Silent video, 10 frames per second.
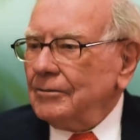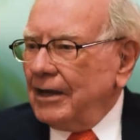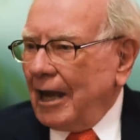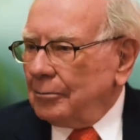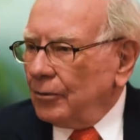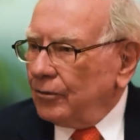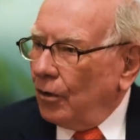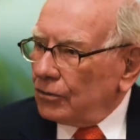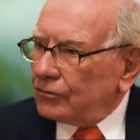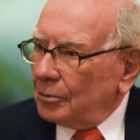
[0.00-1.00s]
an apple
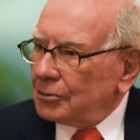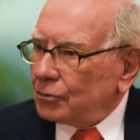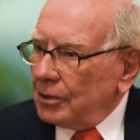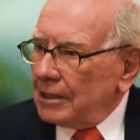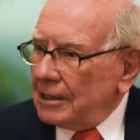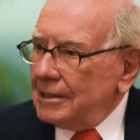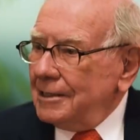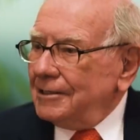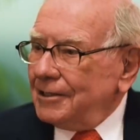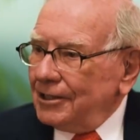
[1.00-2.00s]
falls from a tree,
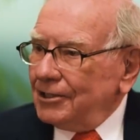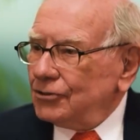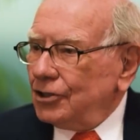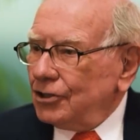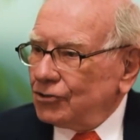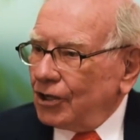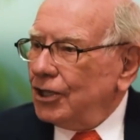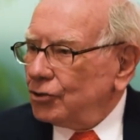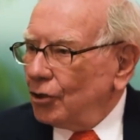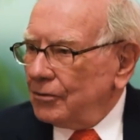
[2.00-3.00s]
that it isn't going to
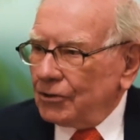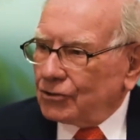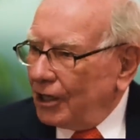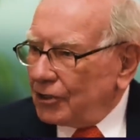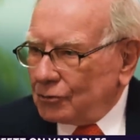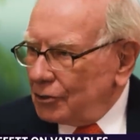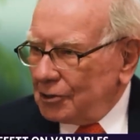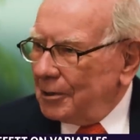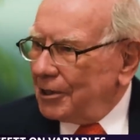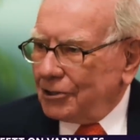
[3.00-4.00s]
change over the
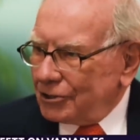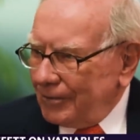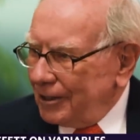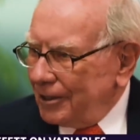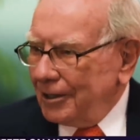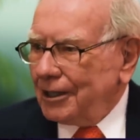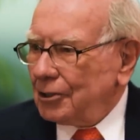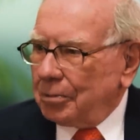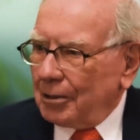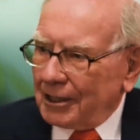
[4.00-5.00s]
centuries because of anything
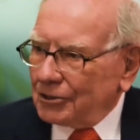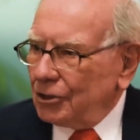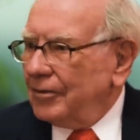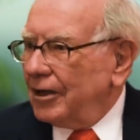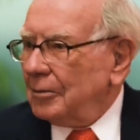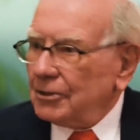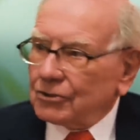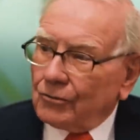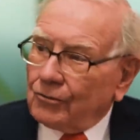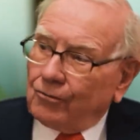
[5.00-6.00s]
or political
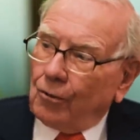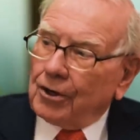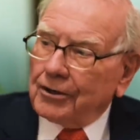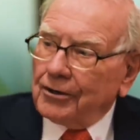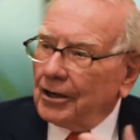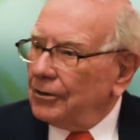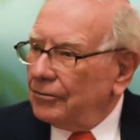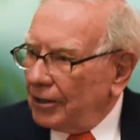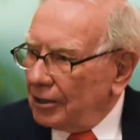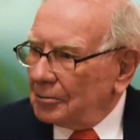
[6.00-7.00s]
developments or 400
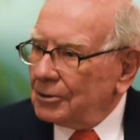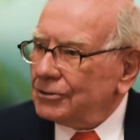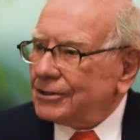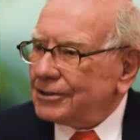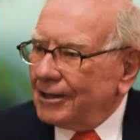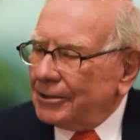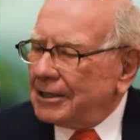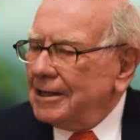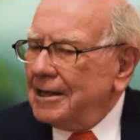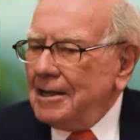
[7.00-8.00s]
other variables that go
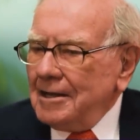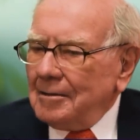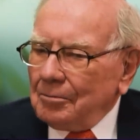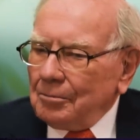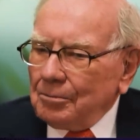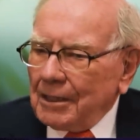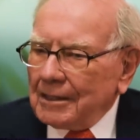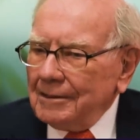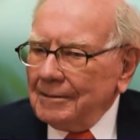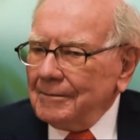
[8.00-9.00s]
in.
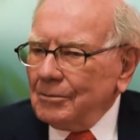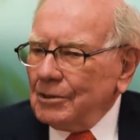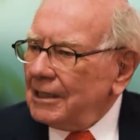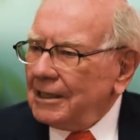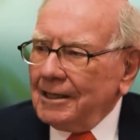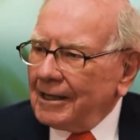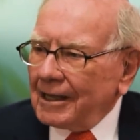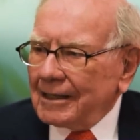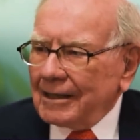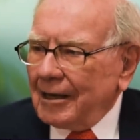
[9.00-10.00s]
But when you get into
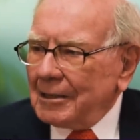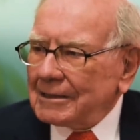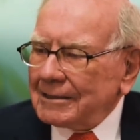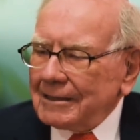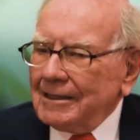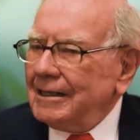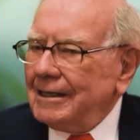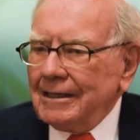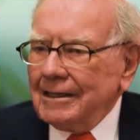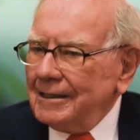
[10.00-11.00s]
economics,
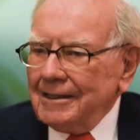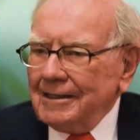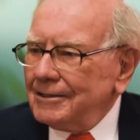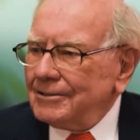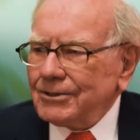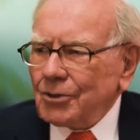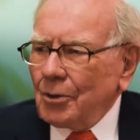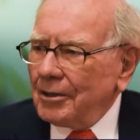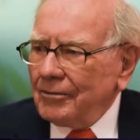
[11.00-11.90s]
there's so